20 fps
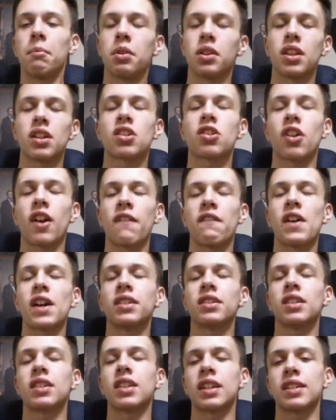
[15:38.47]
But this year, I
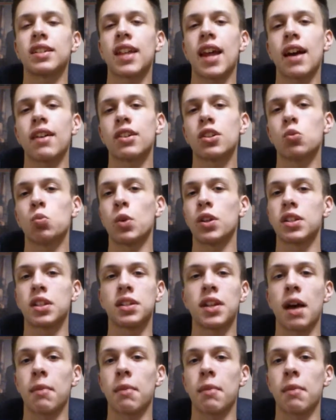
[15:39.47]
finally think Dallas wins it.